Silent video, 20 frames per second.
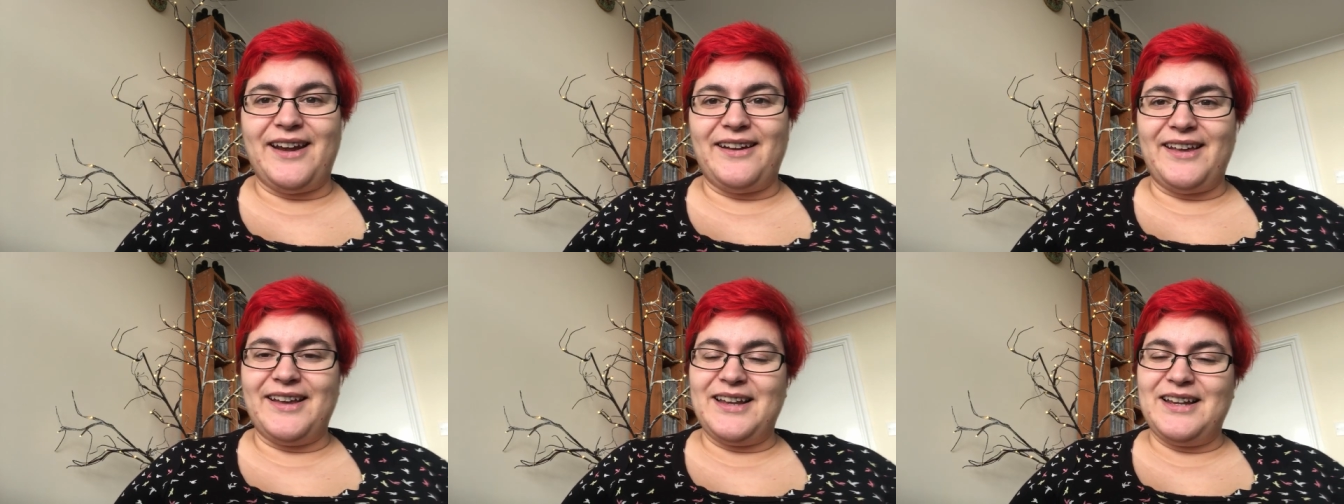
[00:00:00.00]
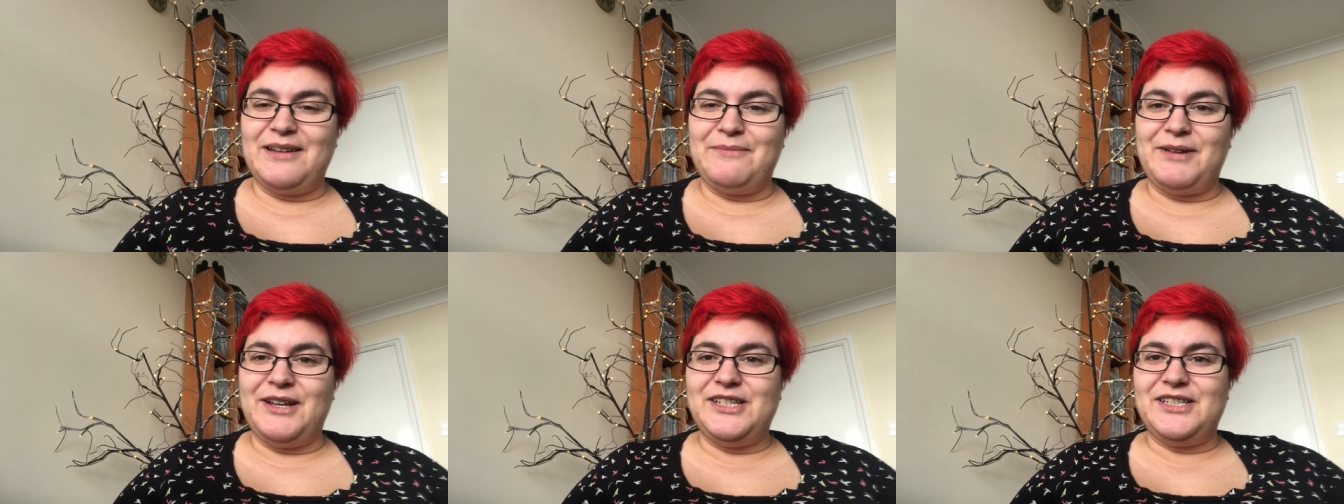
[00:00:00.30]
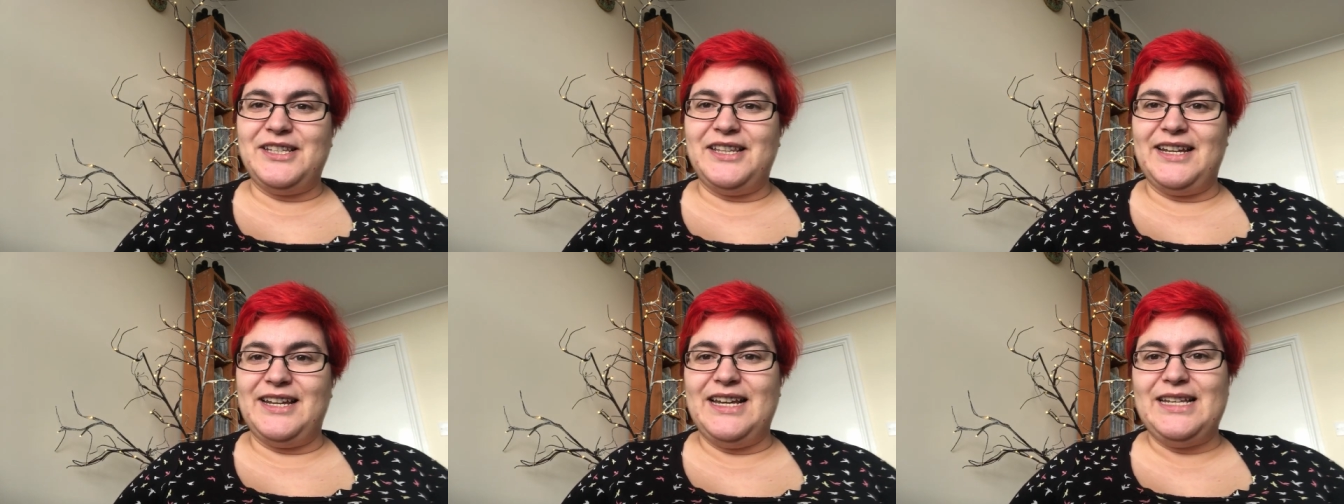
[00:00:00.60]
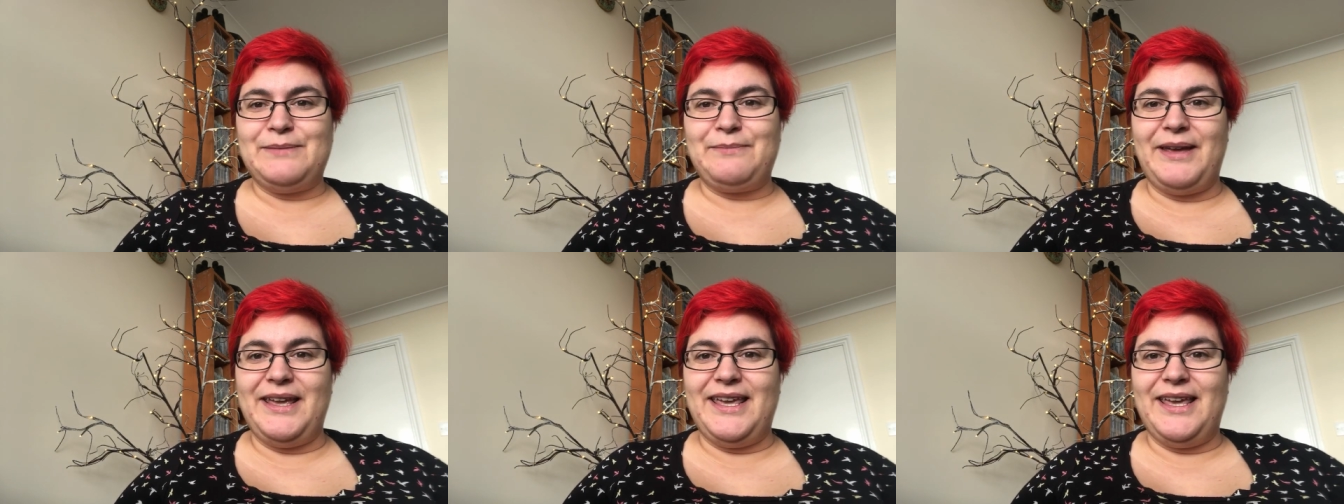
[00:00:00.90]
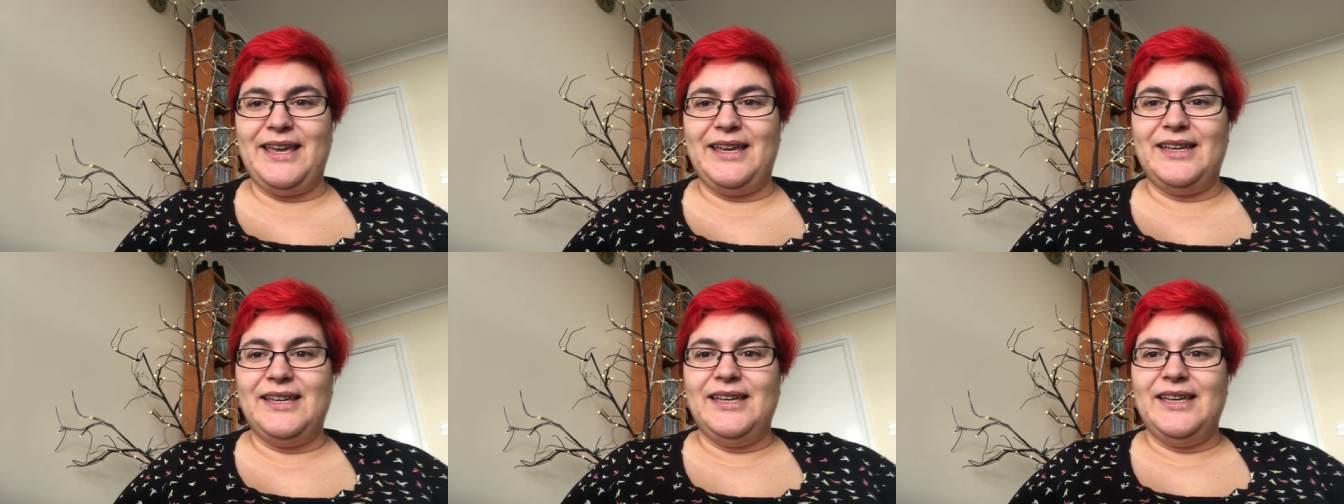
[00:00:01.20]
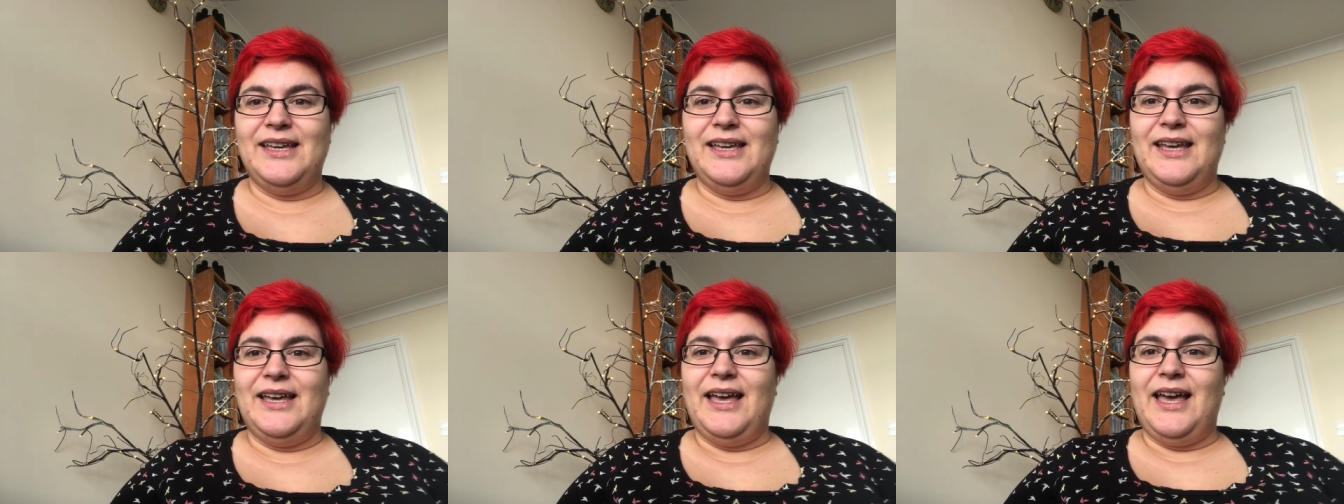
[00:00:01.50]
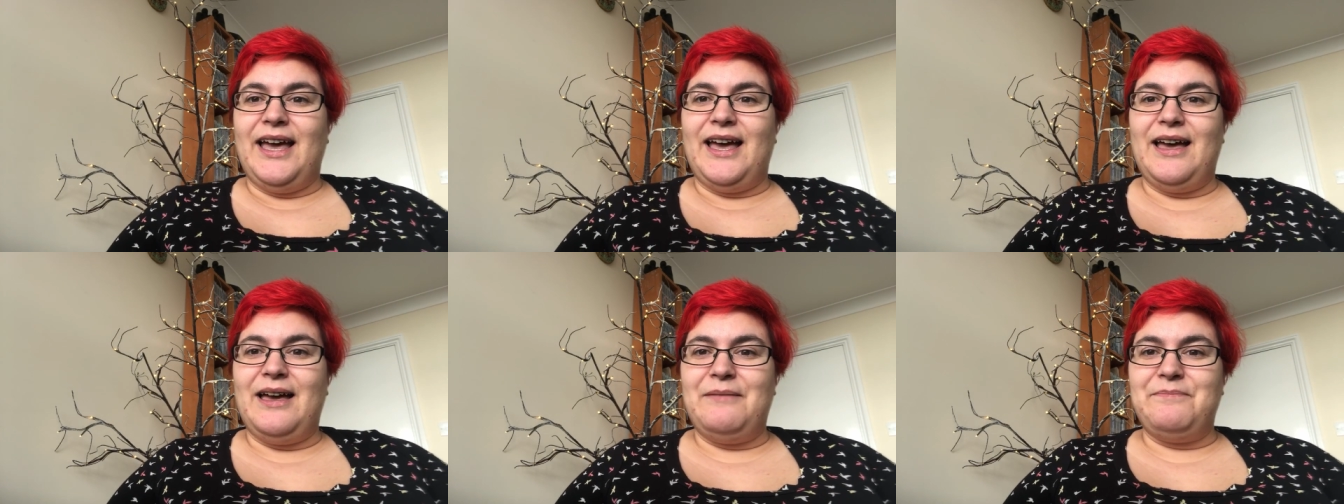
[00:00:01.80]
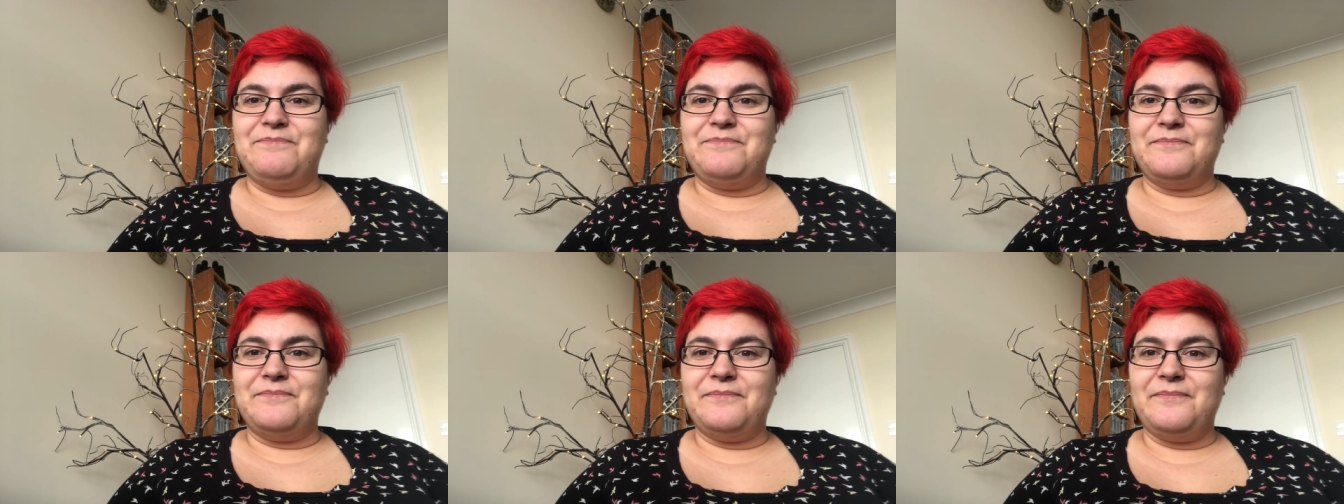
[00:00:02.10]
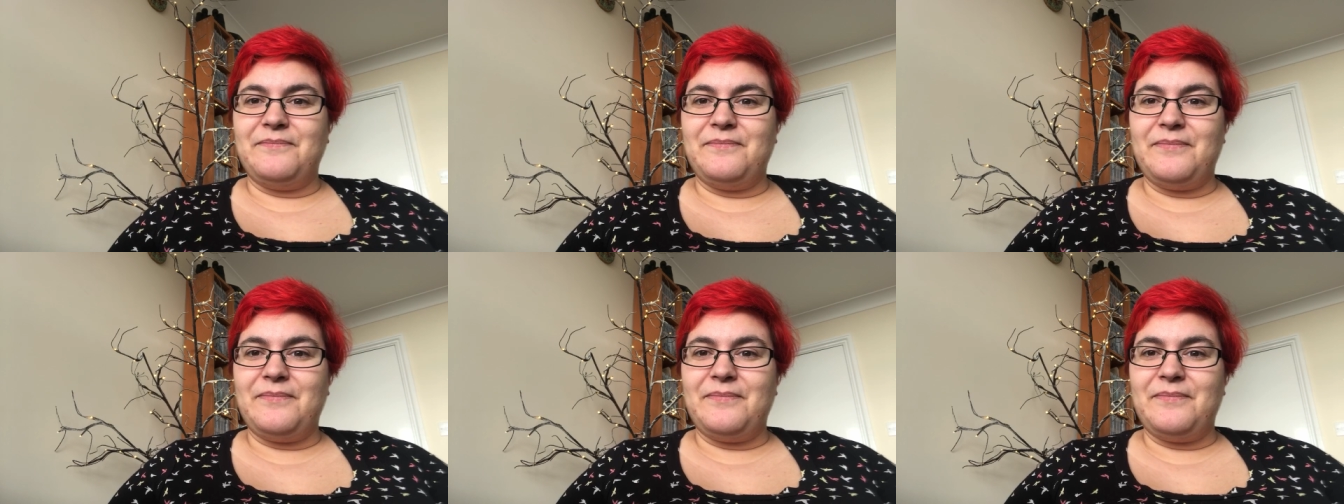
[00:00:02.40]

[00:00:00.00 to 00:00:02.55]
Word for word: And I can imagine that it's making um,